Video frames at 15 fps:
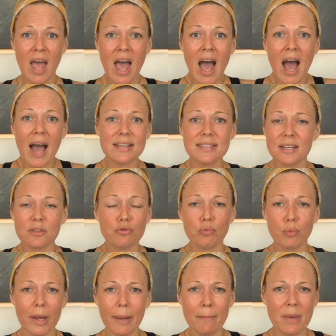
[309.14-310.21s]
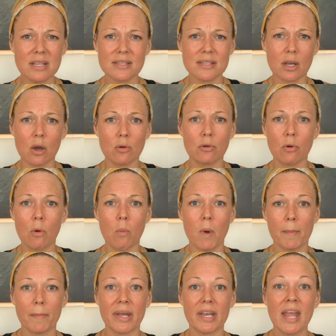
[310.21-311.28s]
I said 3 months ago to a
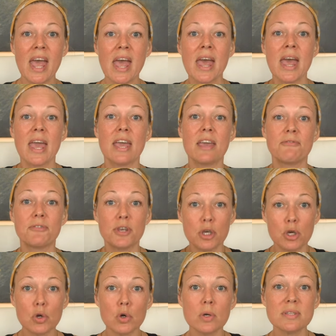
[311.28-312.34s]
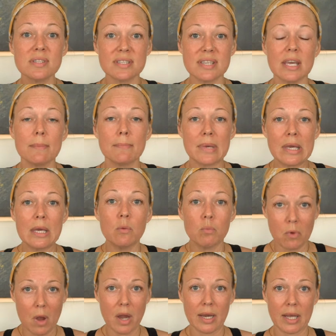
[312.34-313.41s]
woman, if you see me
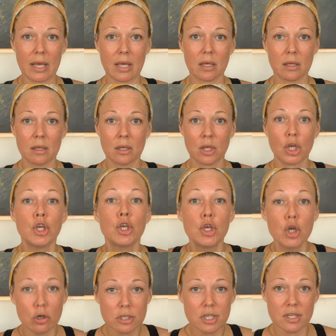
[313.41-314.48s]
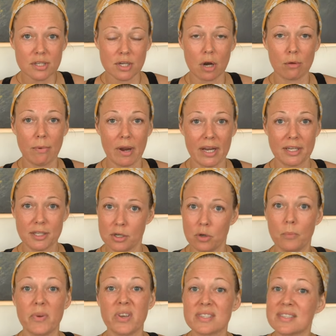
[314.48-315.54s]
running, you should start running too,
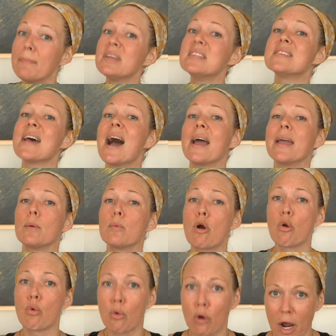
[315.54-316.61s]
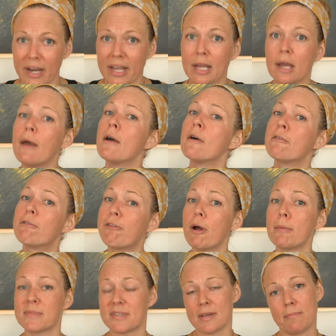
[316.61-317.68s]
because that means I am running
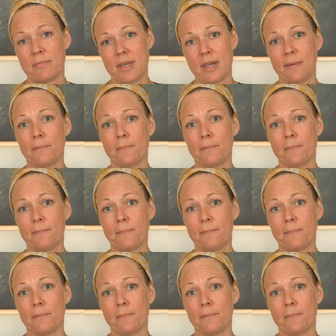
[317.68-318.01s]
from something.